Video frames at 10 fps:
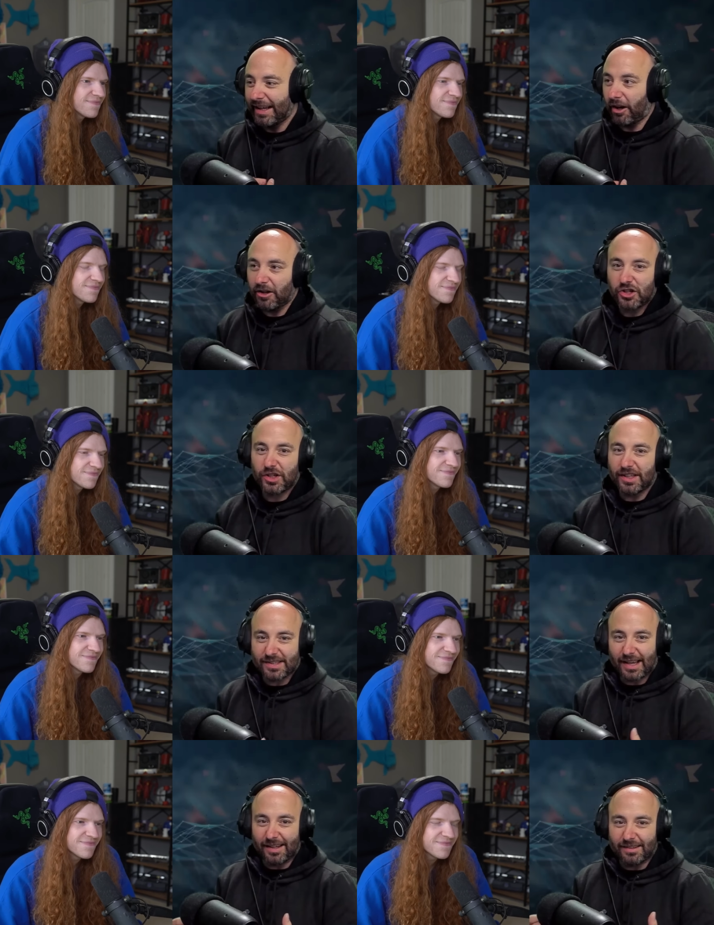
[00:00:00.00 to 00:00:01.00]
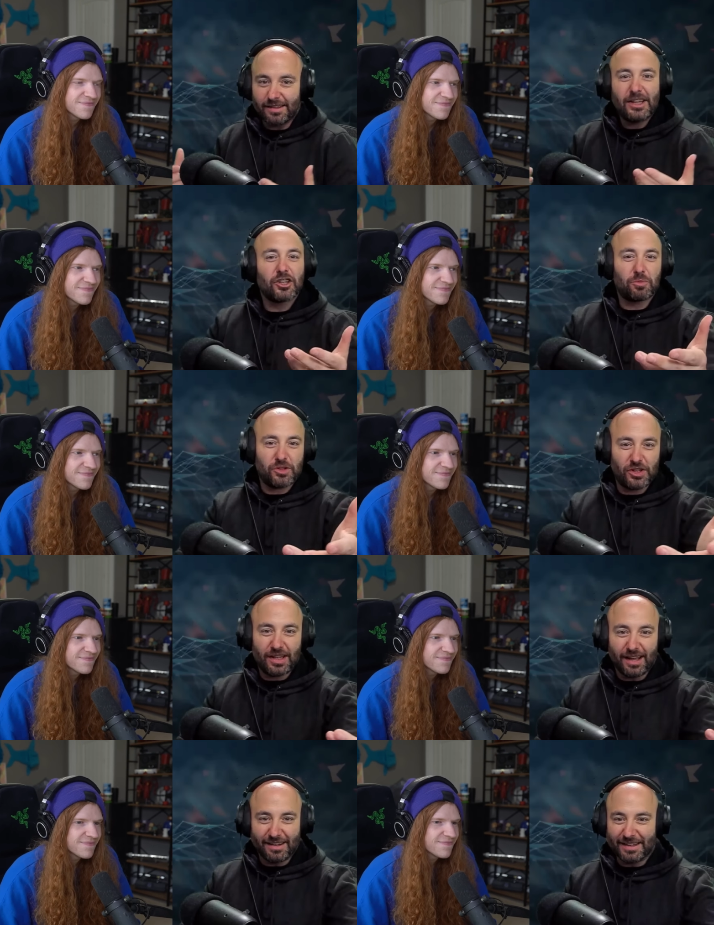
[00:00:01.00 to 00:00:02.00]
Speaker 1: RNG, it's kind of here's what you
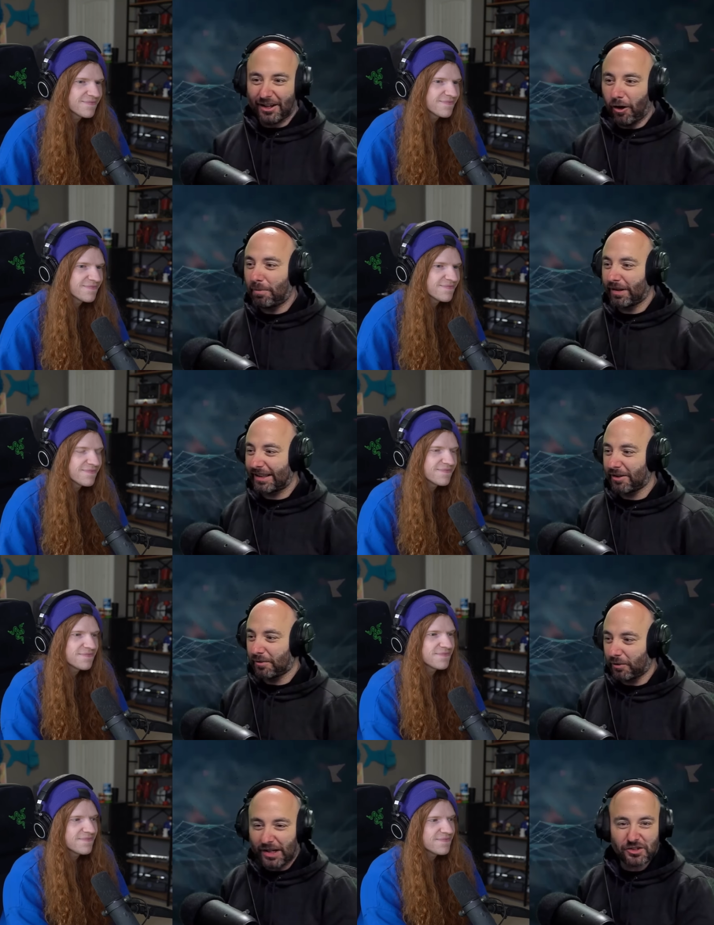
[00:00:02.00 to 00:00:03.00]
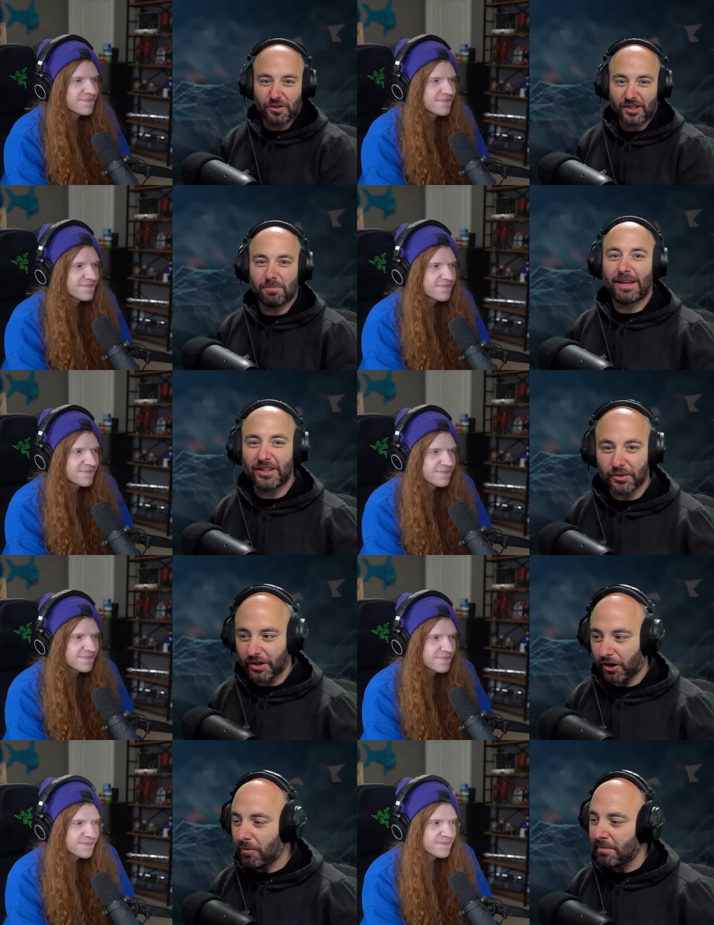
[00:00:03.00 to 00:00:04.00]
get hope you like the, the restaurant's menu, you
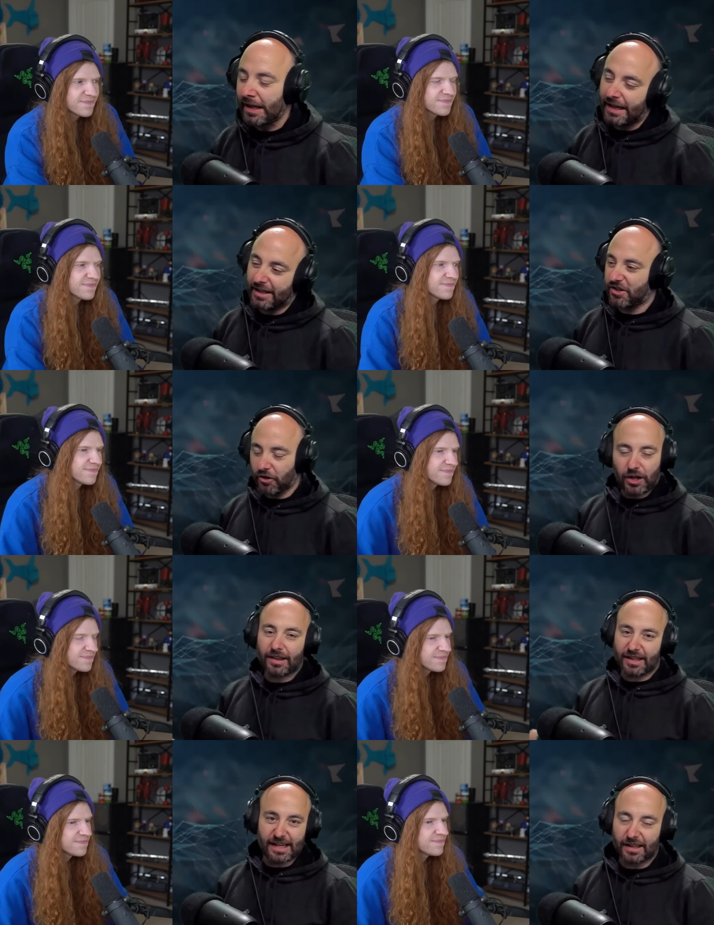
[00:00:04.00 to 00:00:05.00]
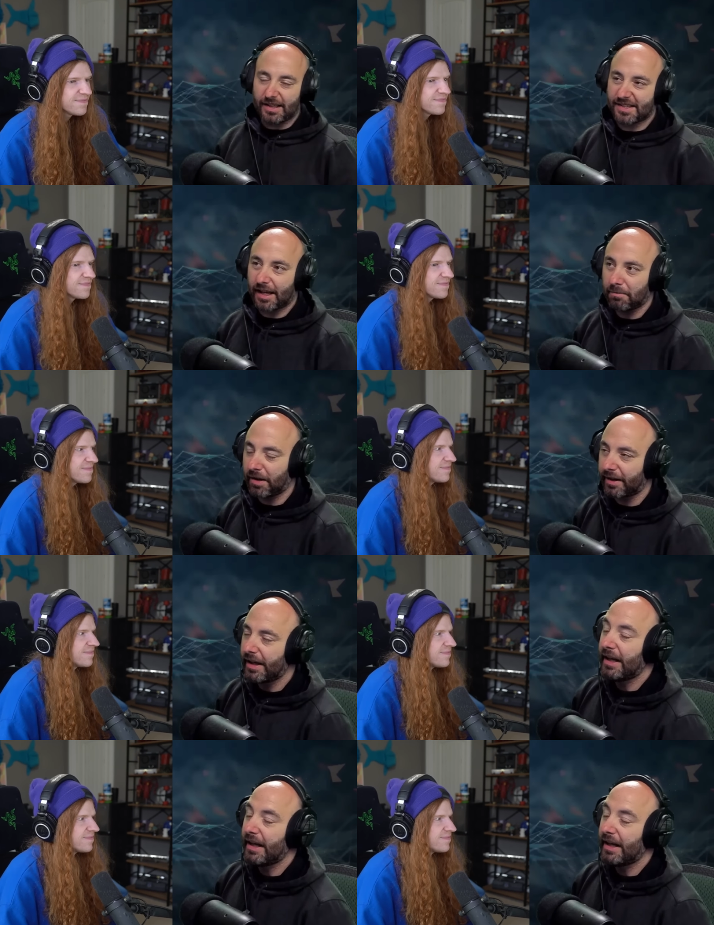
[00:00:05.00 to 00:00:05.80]
know? And so they're not exactly the same, but